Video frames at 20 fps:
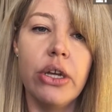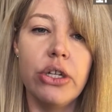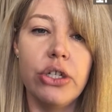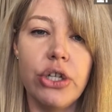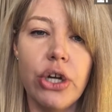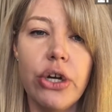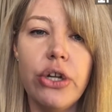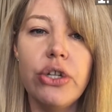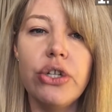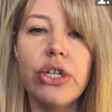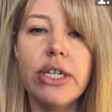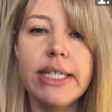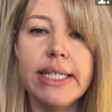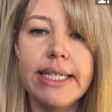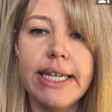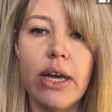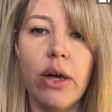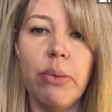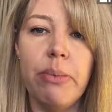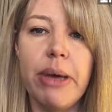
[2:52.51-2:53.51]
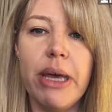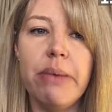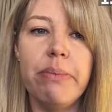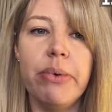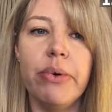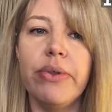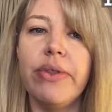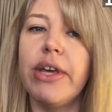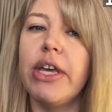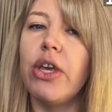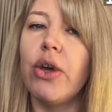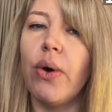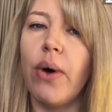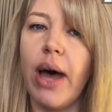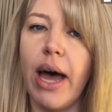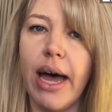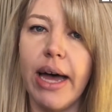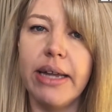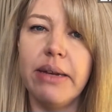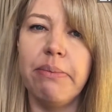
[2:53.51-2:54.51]
Don't just tell people that your
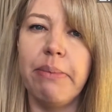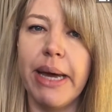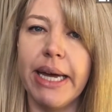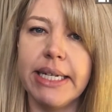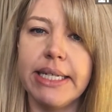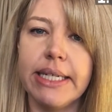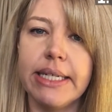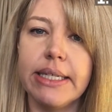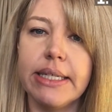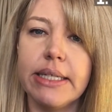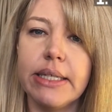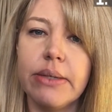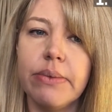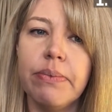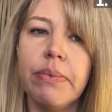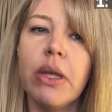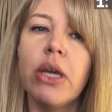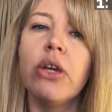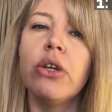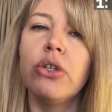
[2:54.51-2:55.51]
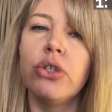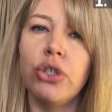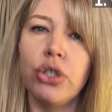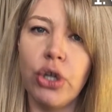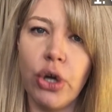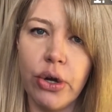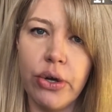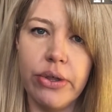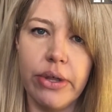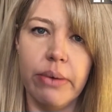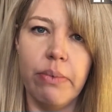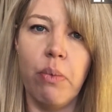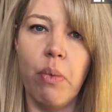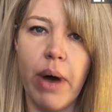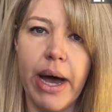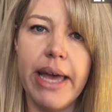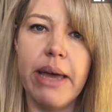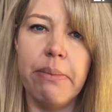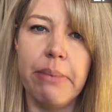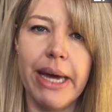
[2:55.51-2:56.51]
art matters. Show them
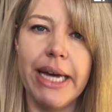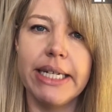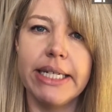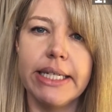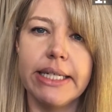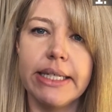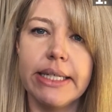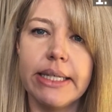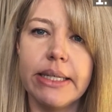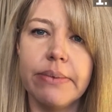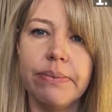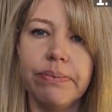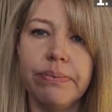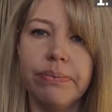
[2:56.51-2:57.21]
why it matters.